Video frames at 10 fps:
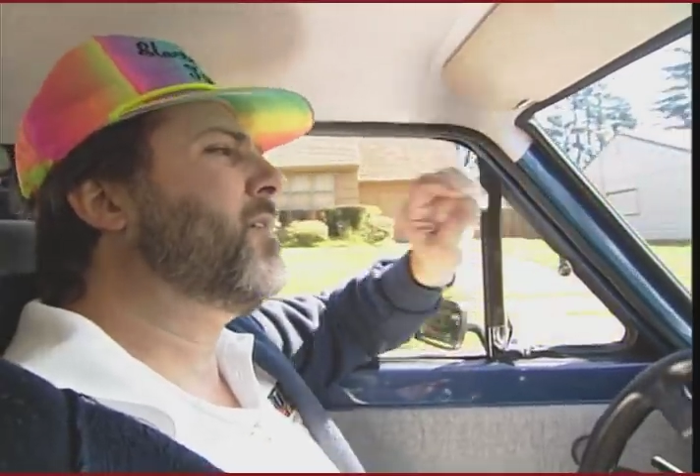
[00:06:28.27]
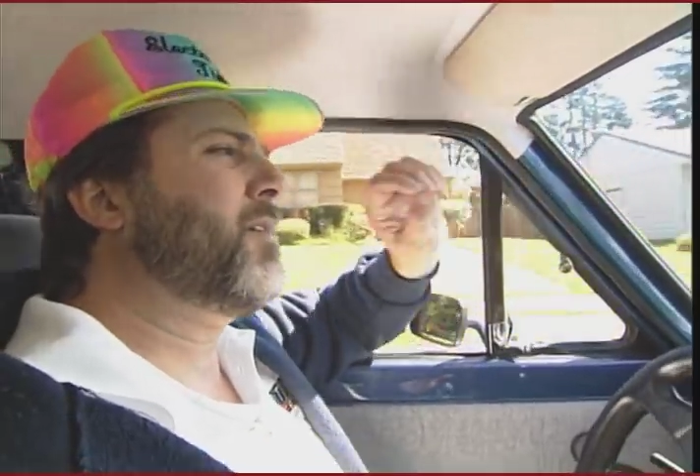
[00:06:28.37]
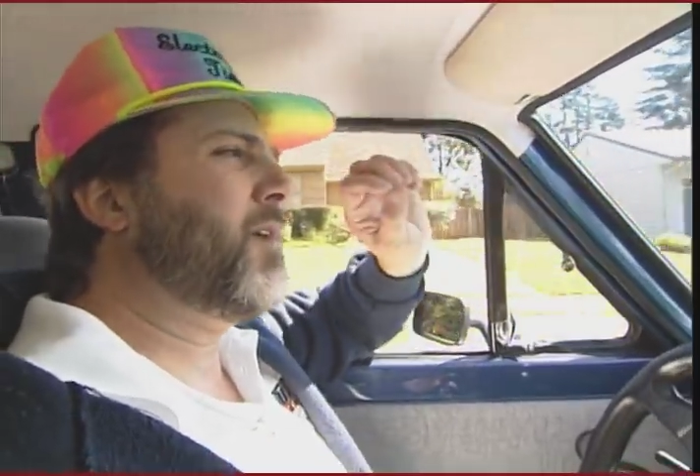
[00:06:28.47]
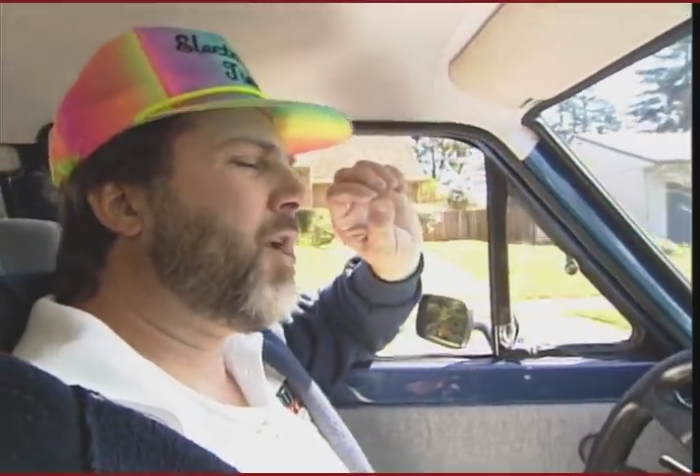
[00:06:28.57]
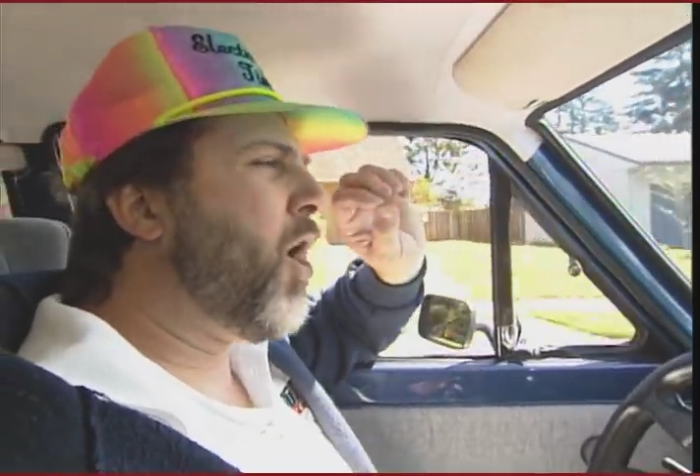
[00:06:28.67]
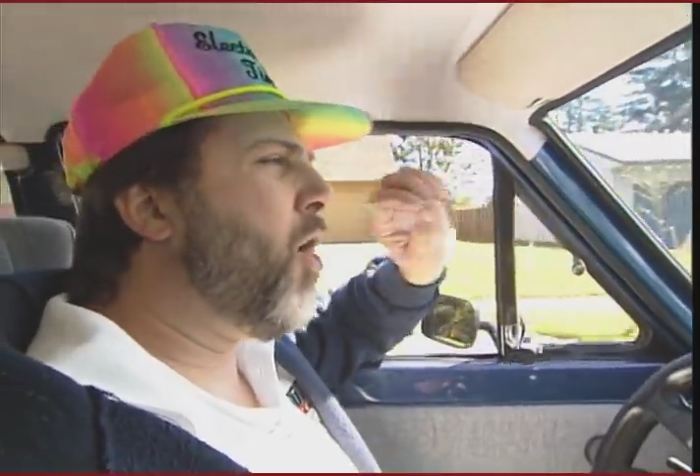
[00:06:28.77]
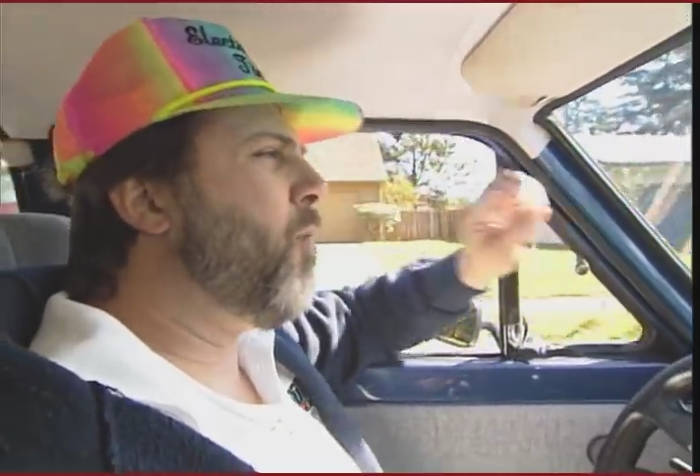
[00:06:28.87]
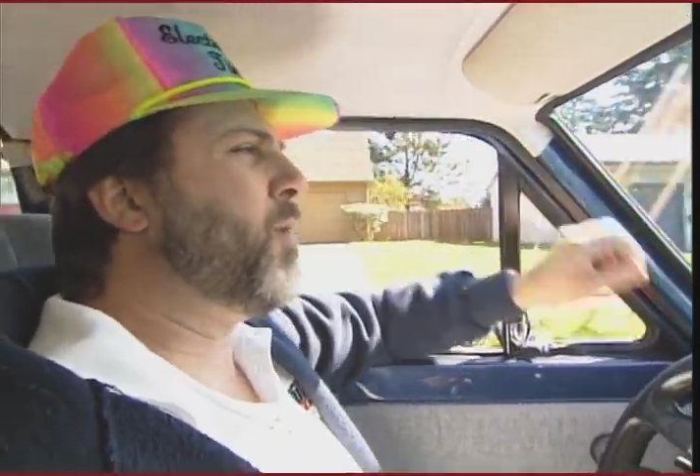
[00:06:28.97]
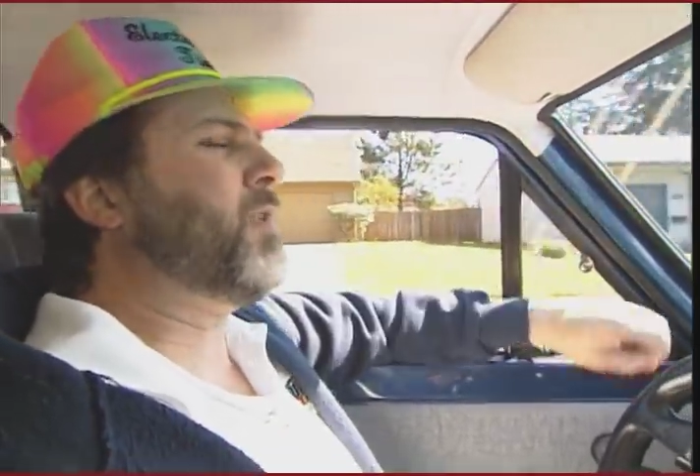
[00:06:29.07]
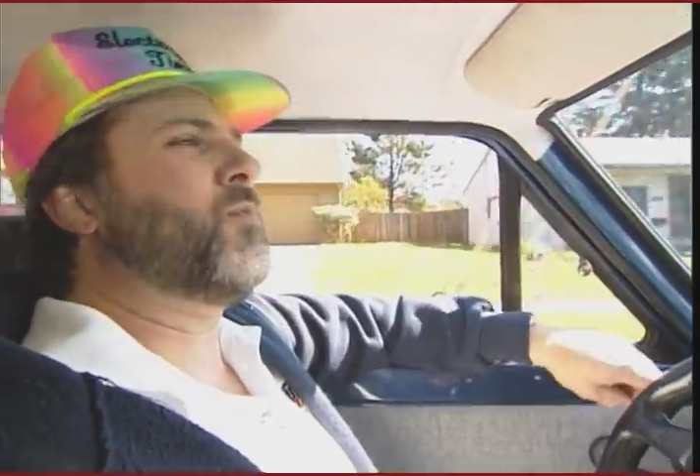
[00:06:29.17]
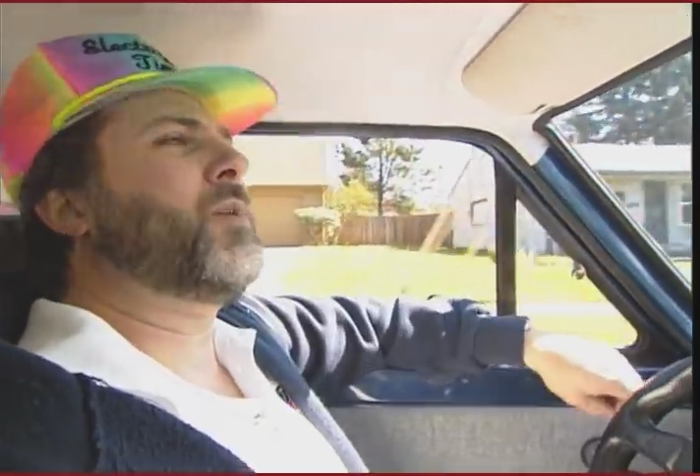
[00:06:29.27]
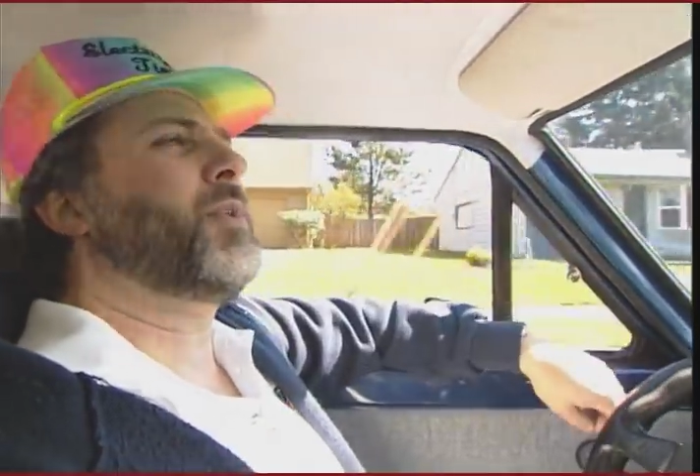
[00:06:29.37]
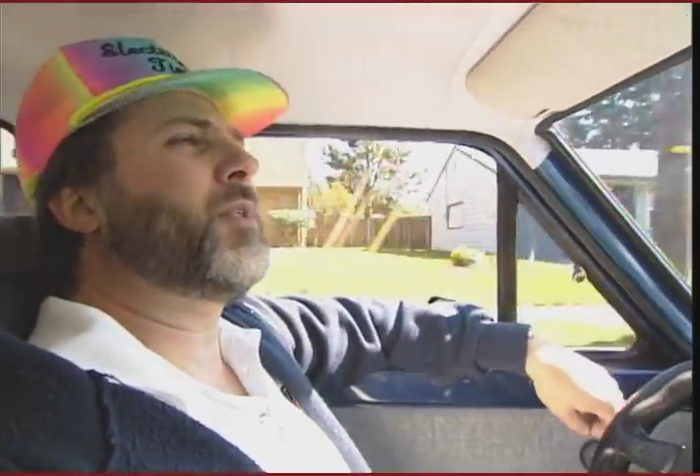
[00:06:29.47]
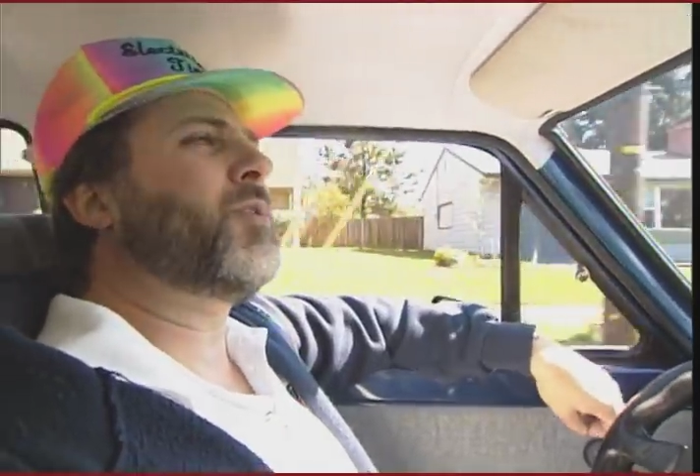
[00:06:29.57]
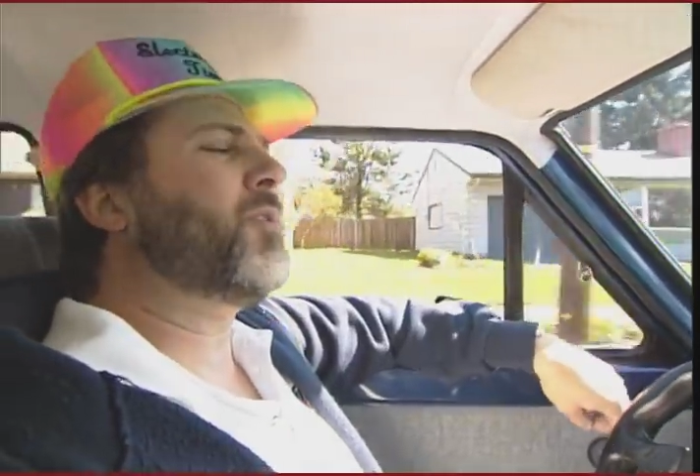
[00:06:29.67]
it always
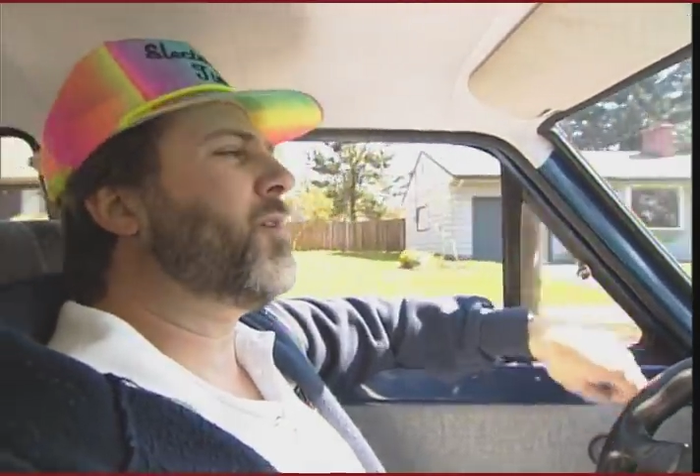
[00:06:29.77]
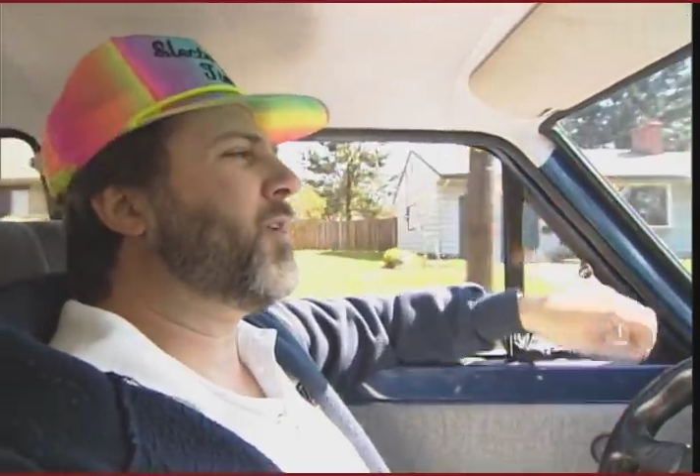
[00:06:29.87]
runs good.